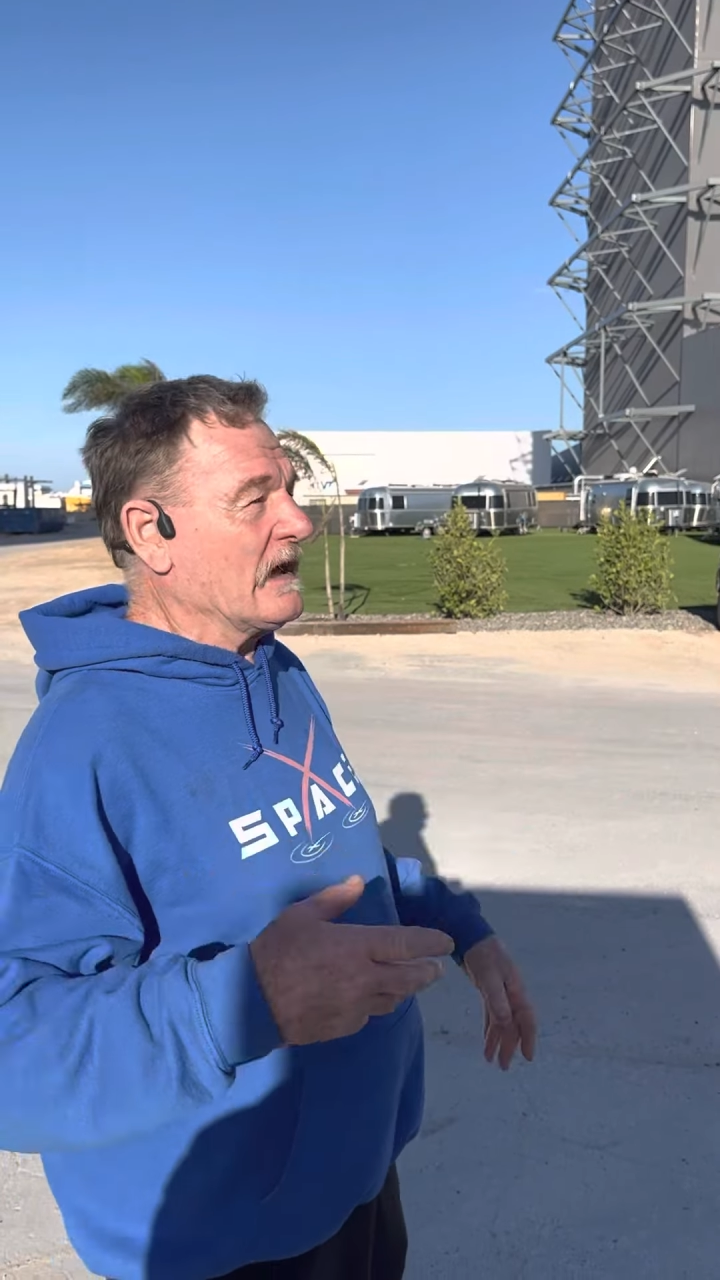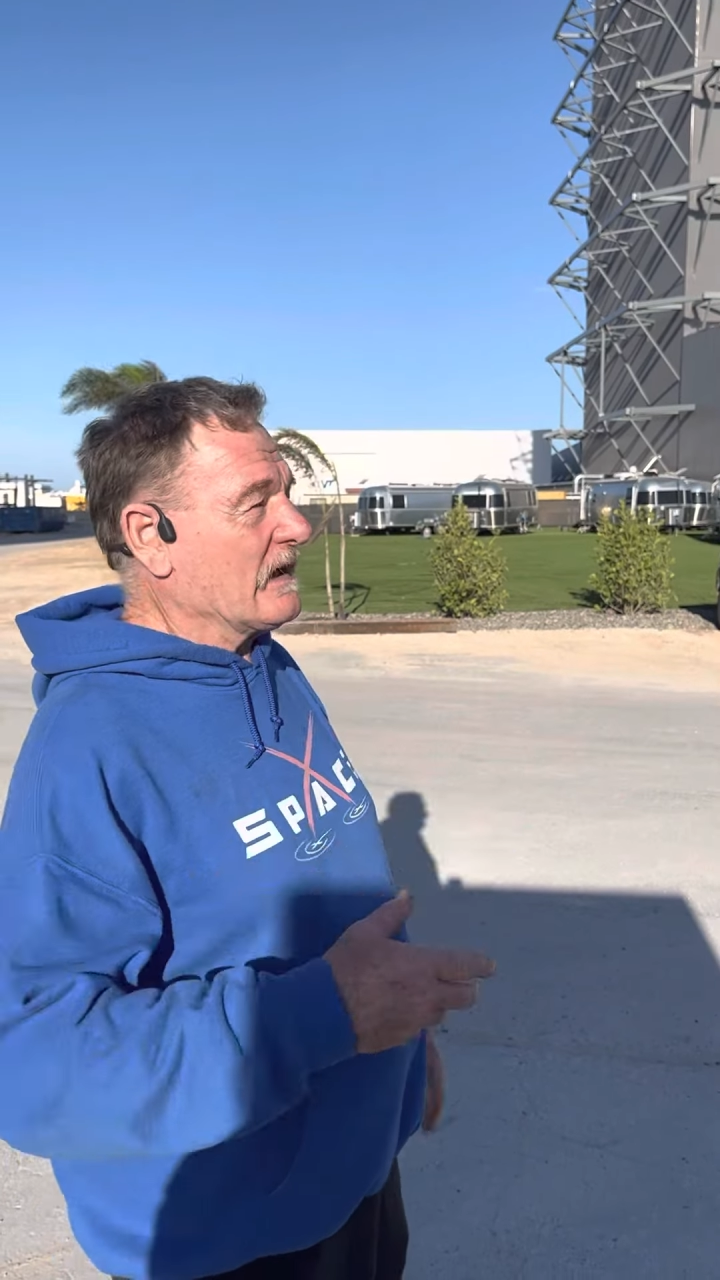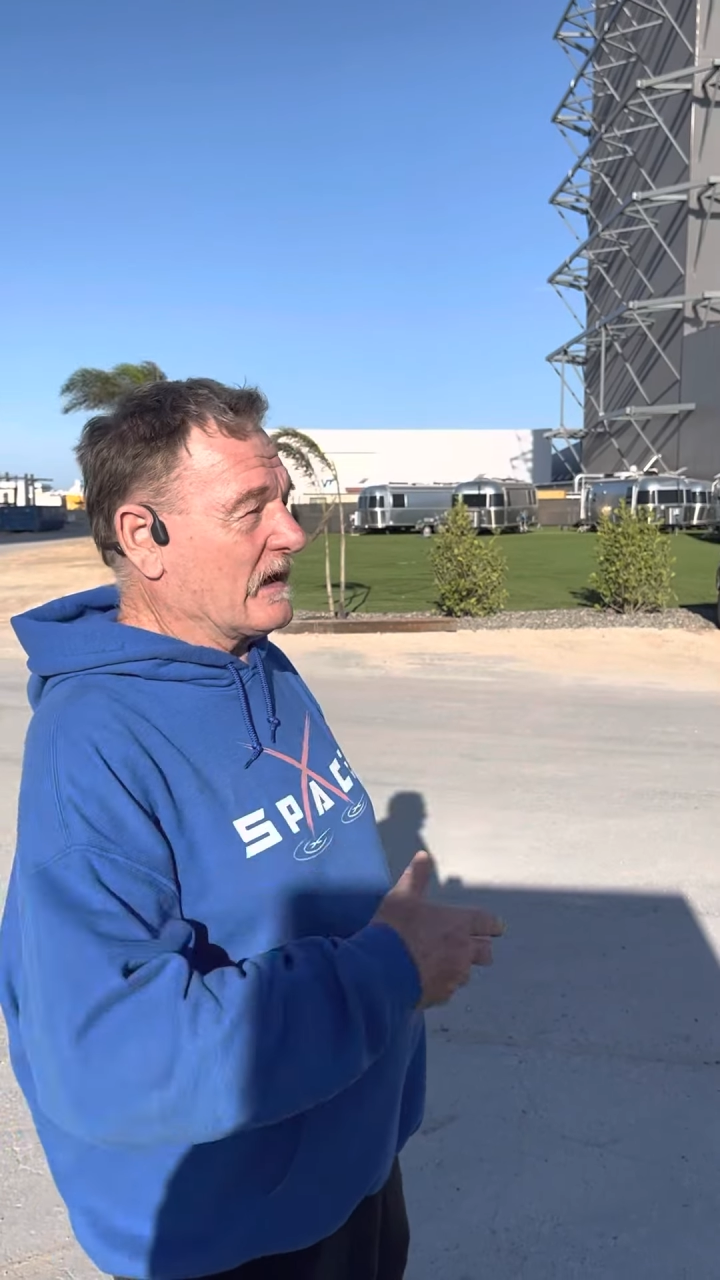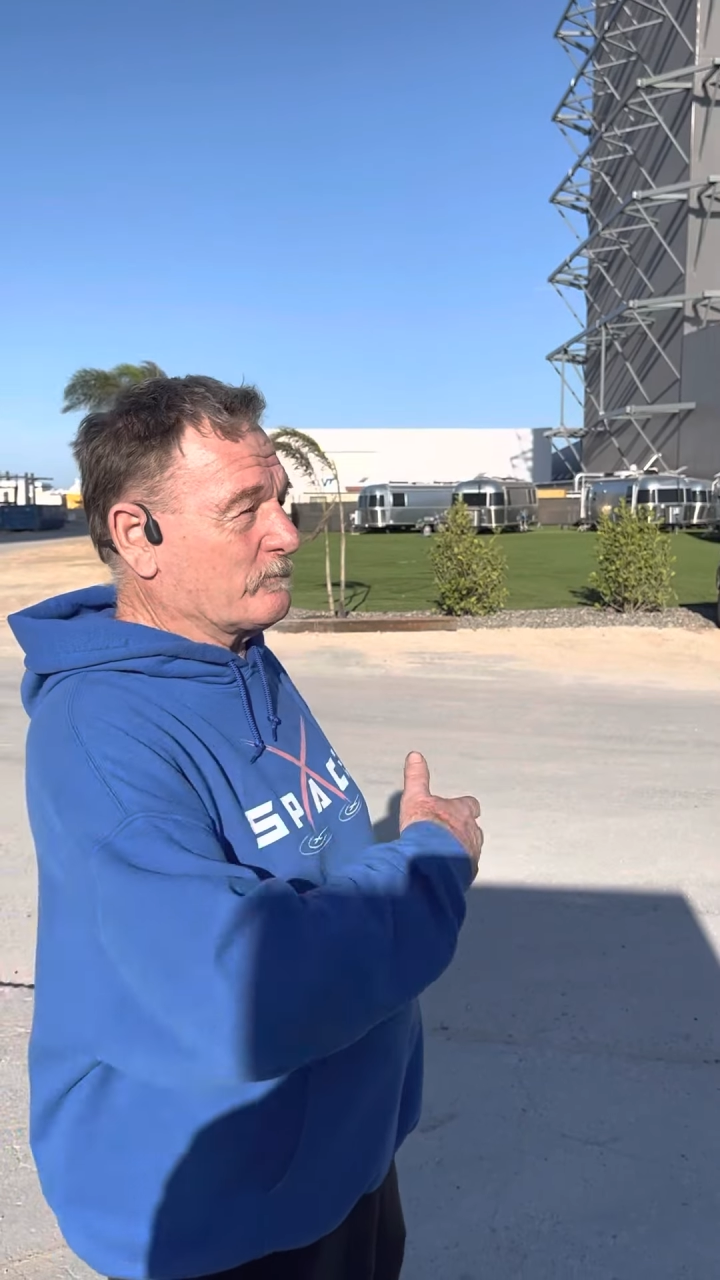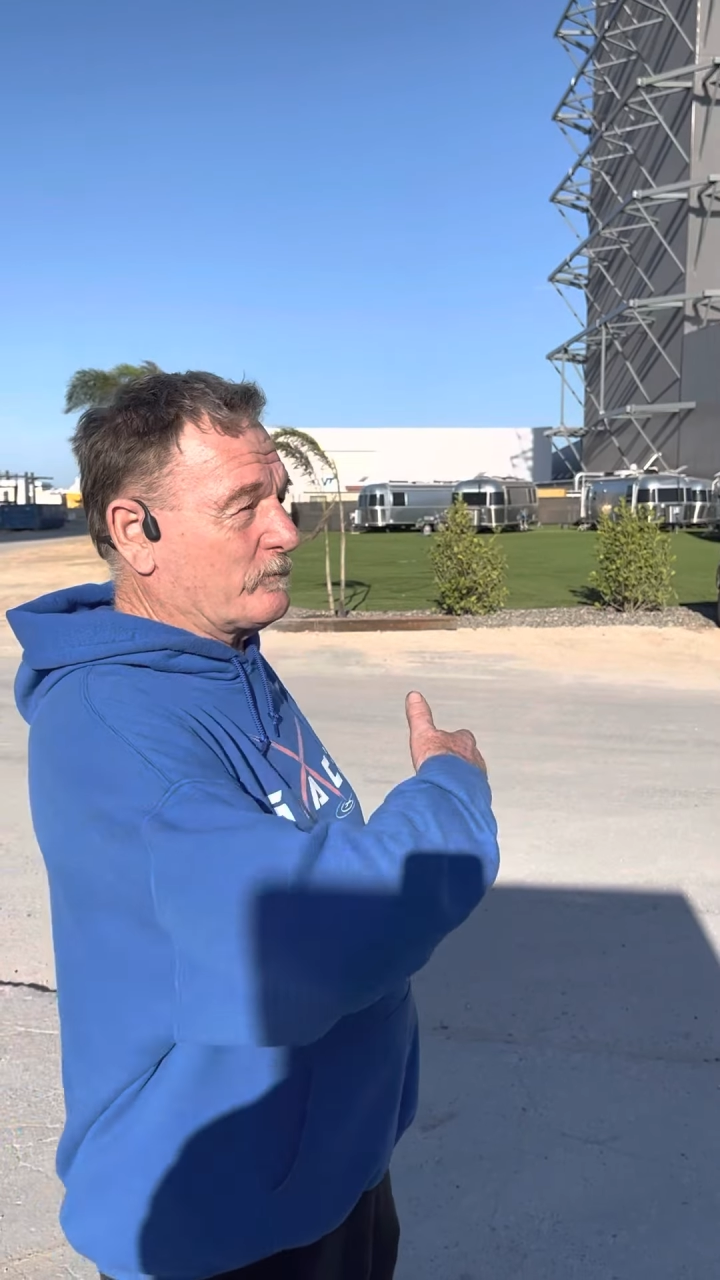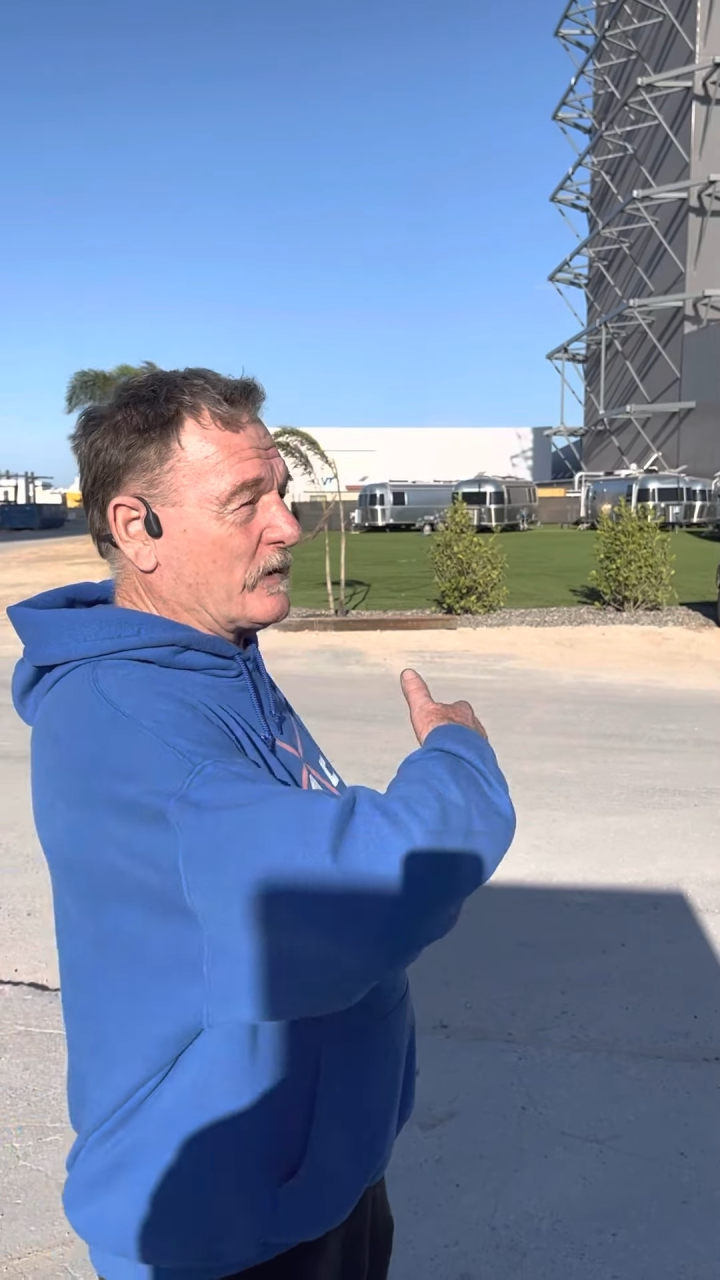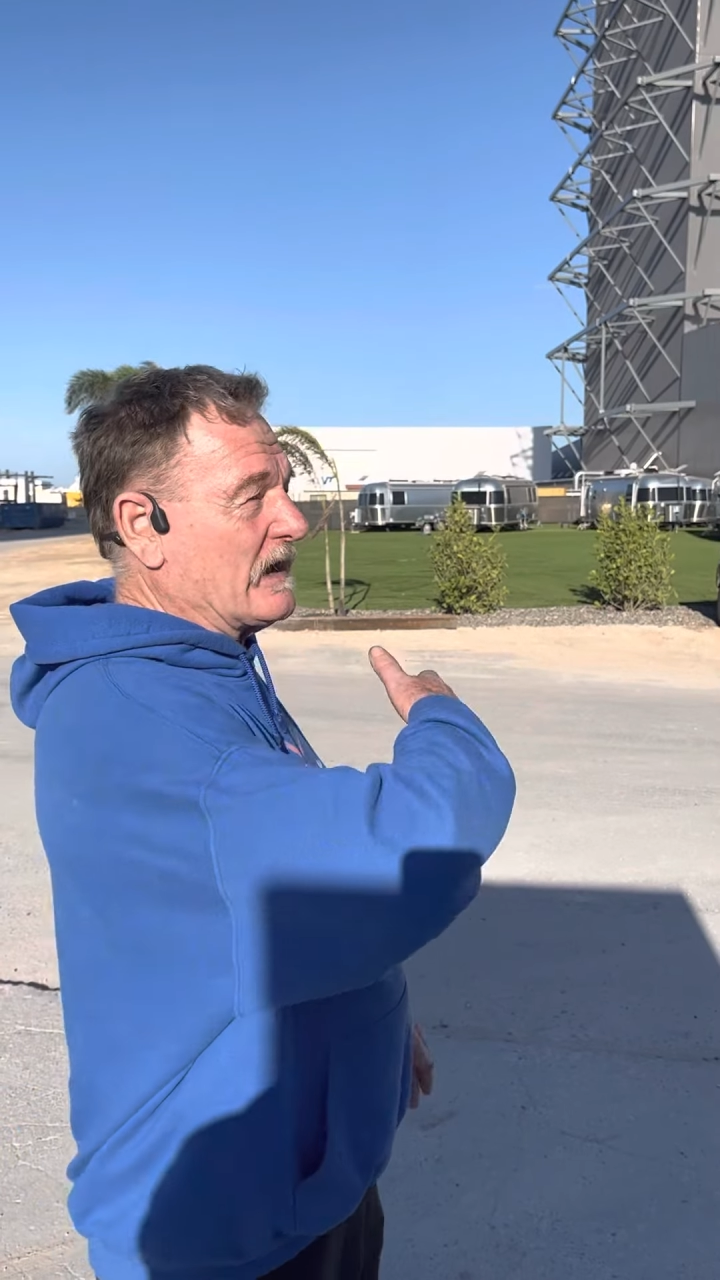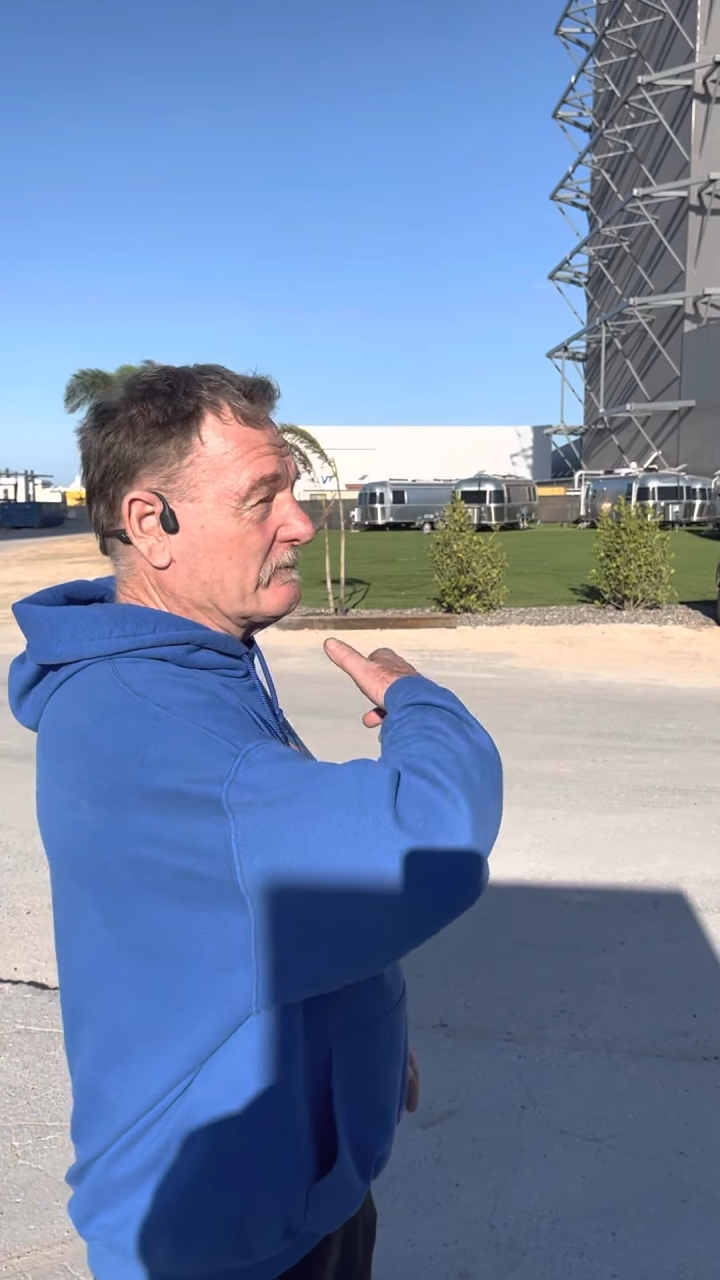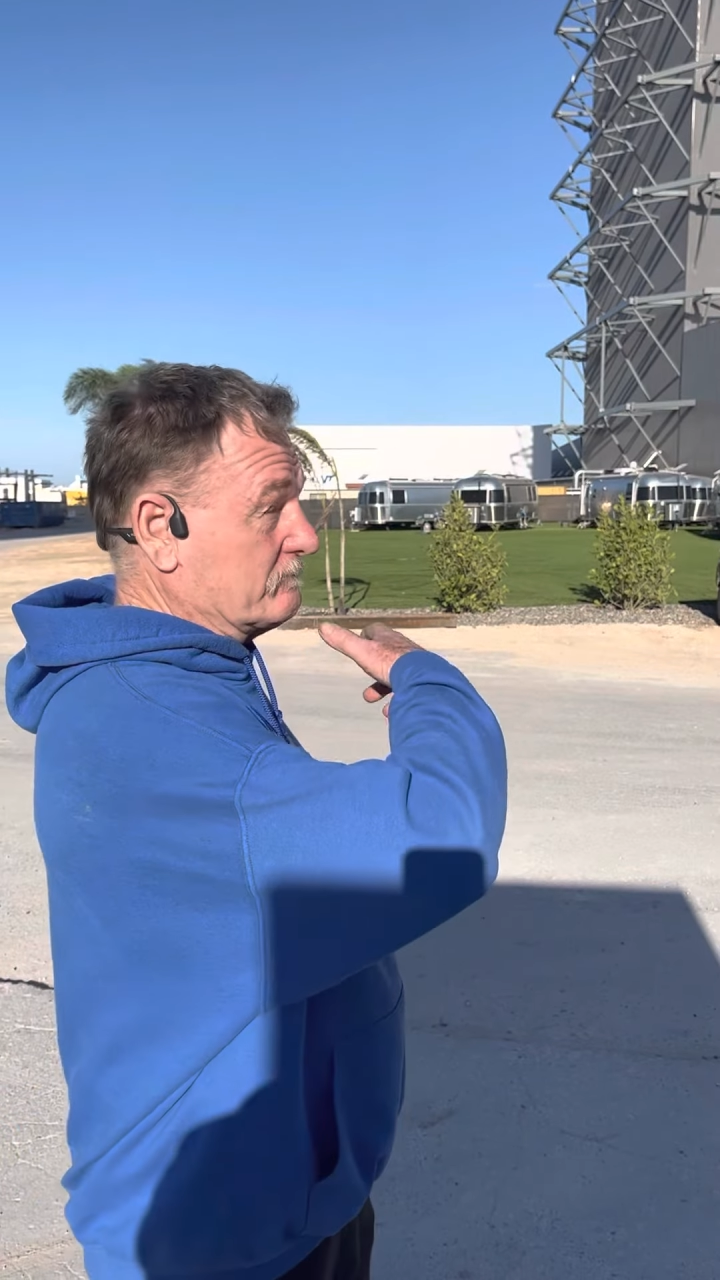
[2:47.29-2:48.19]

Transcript: and paid